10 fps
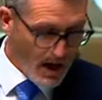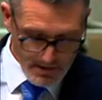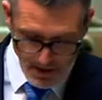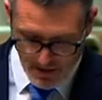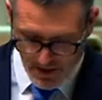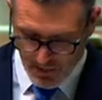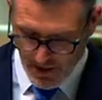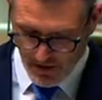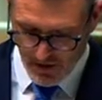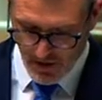Deputy
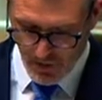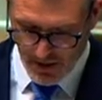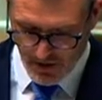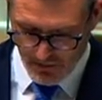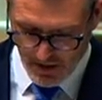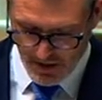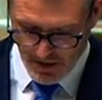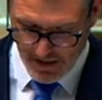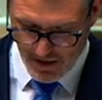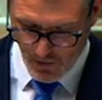Speaker, the suite of
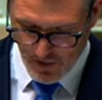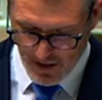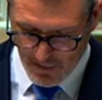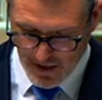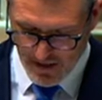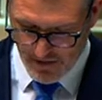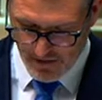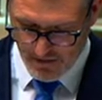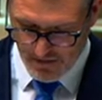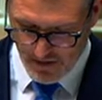legislation we debate
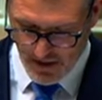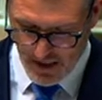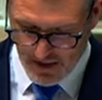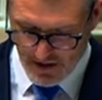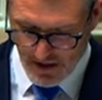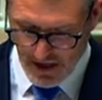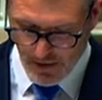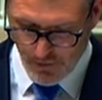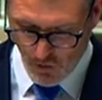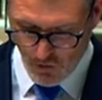here today
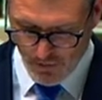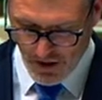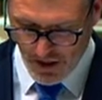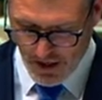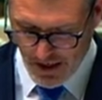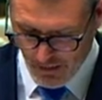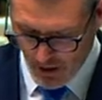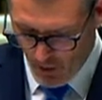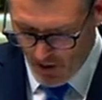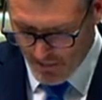forms a key
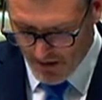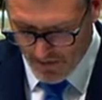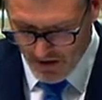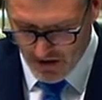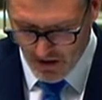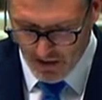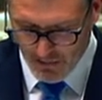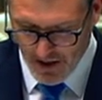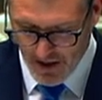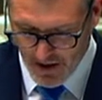requirement for the
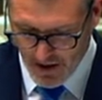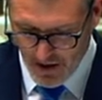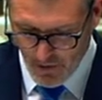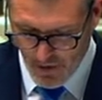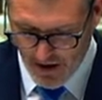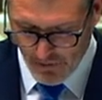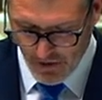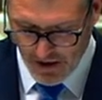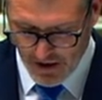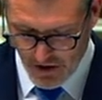timely
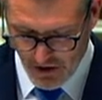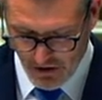ratification